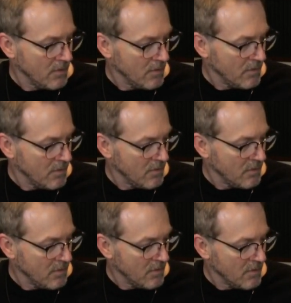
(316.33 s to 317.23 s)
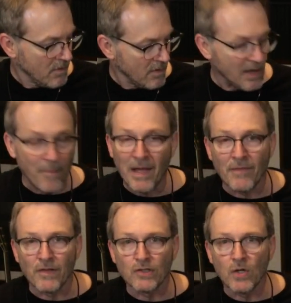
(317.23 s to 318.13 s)
And I'm
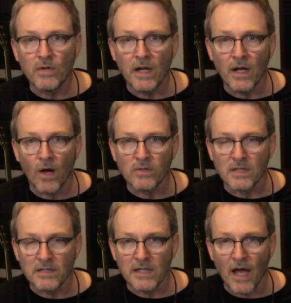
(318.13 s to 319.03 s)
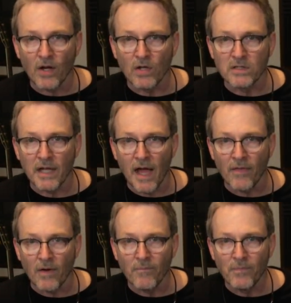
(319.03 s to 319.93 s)
hitting the 2 D notes, they sound good
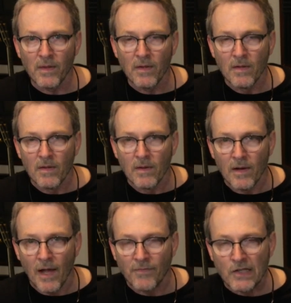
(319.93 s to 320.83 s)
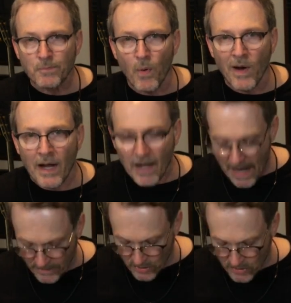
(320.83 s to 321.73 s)
together. At this point I
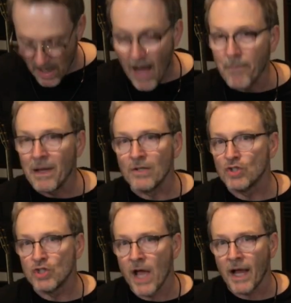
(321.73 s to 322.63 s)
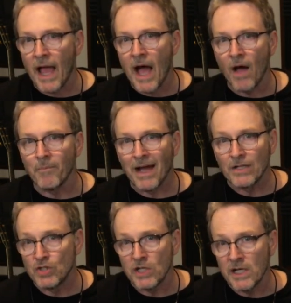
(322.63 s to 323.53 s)
like to stop and check out
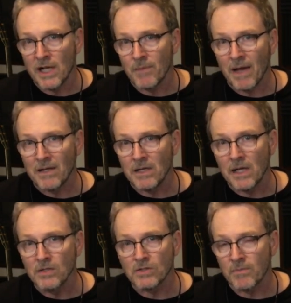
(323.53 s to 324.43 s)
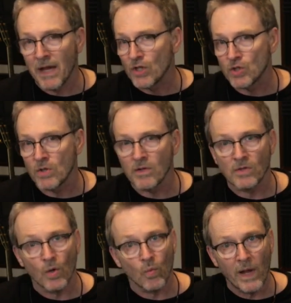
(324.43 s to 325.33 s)
my G and my Ds to make sure
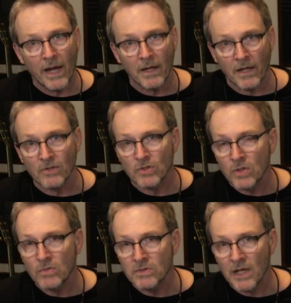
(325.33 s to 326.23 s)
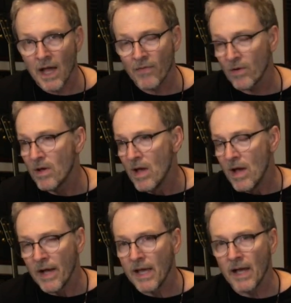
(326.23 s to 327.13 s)
that they're ringing in tune together.
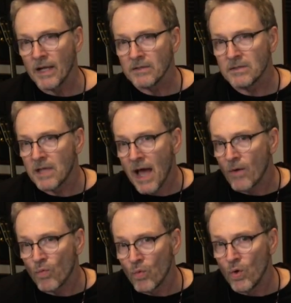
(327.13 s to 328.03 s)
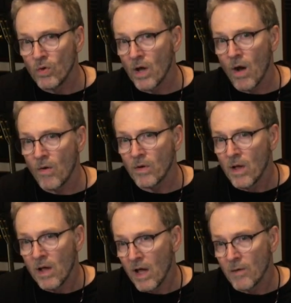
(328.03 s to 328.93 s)
Again, it's that root
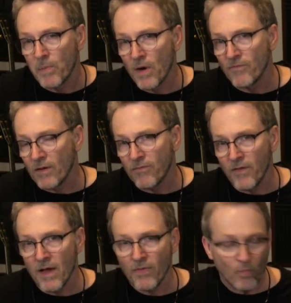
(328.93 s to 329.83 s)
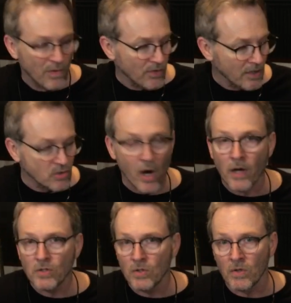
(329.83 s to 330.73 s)
note and a perfect fifth. With the
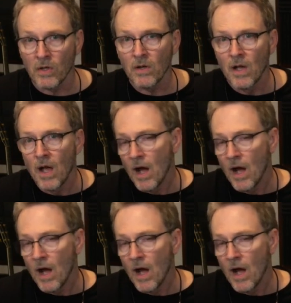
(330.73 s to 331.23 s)
guitar tuner,